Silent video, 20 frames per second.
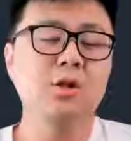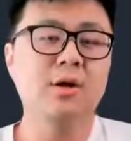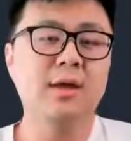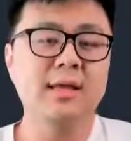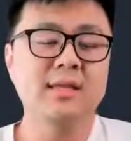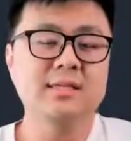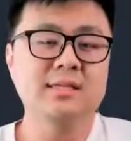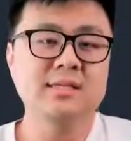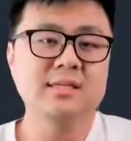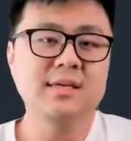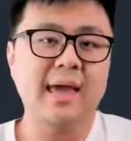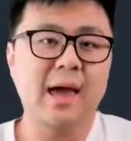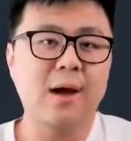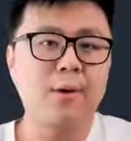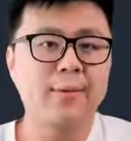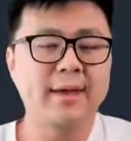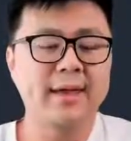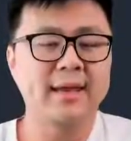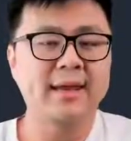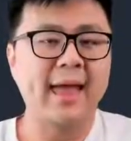and see how
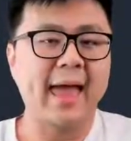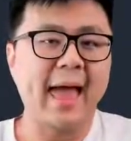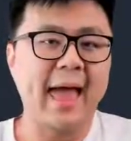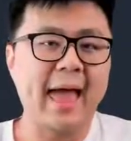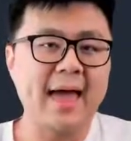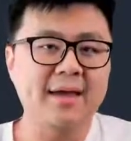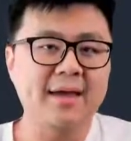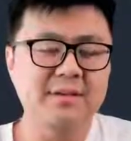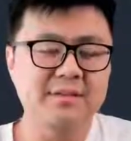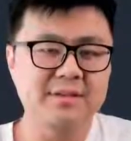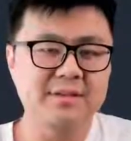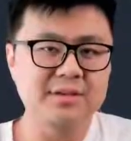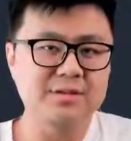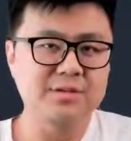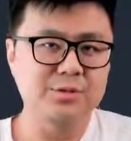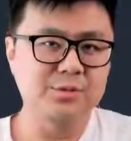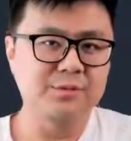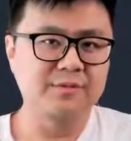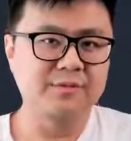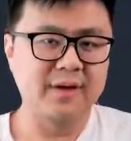we can add these
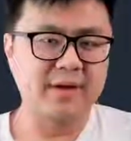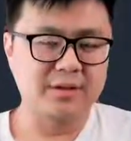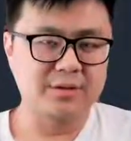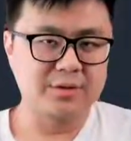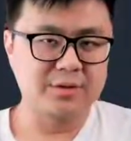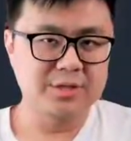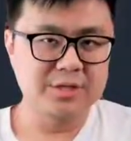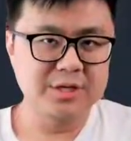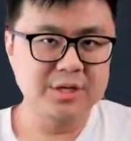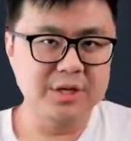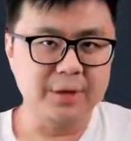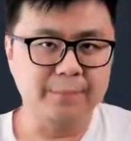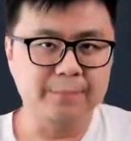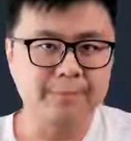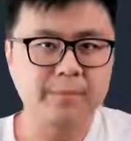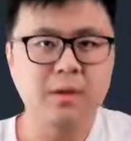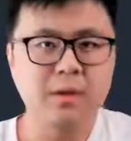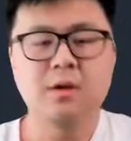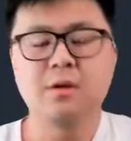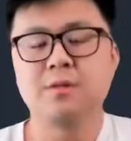2 vectors here.
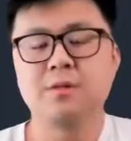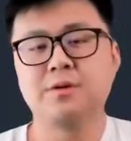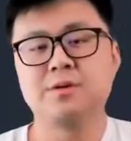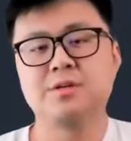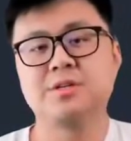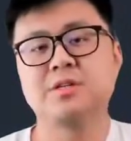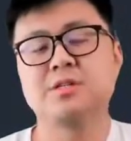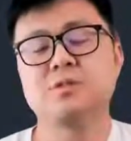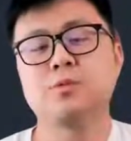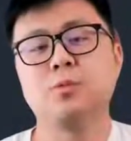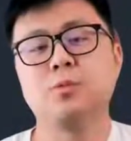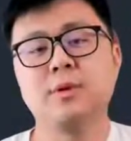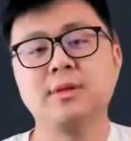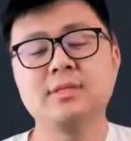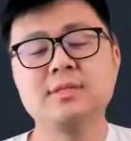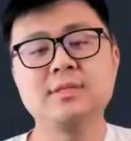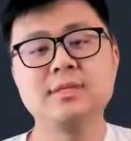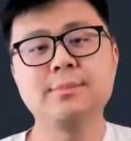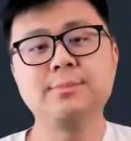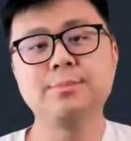There's just one
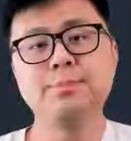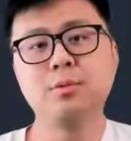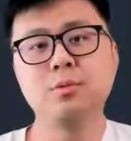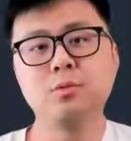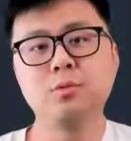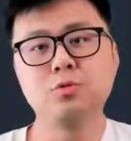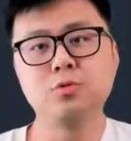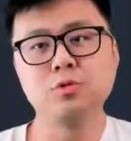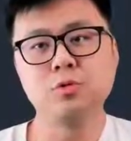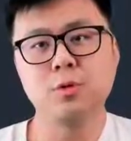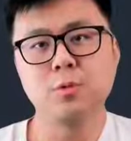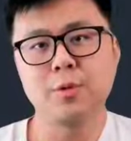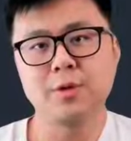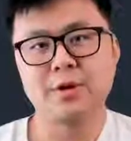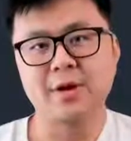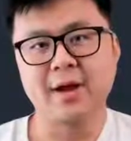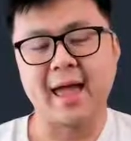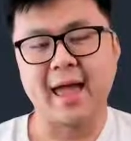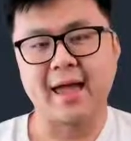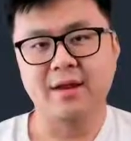simple rule when
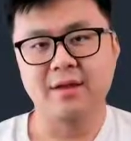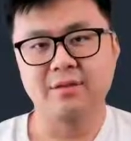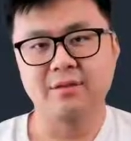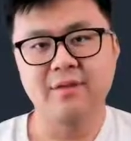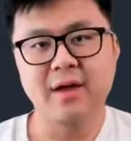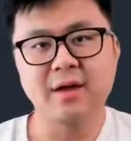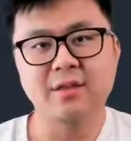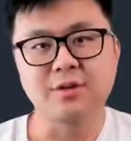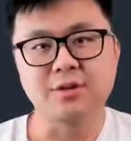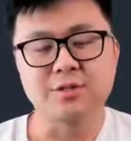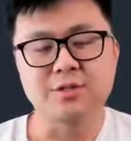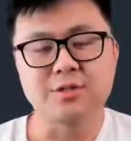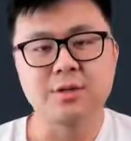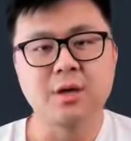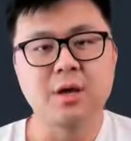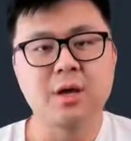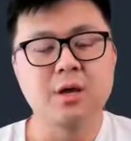you're adding vectors.